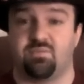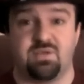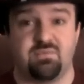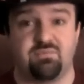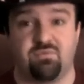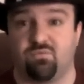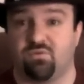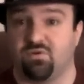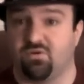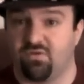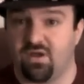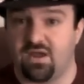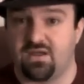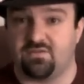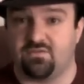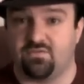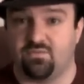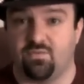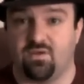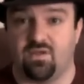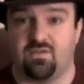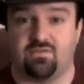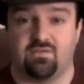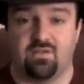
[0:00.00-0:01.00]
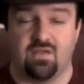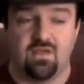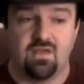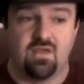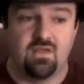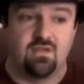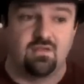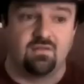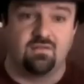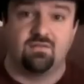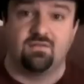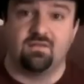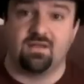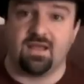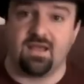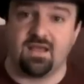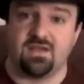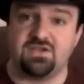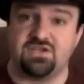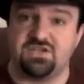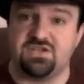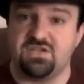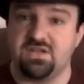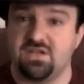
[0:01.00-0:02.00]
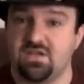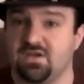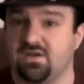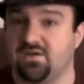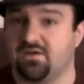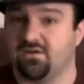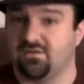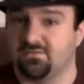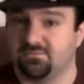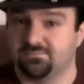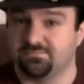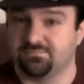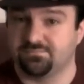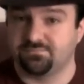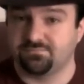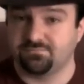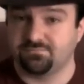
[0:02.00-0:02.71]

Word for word: people were great to us last year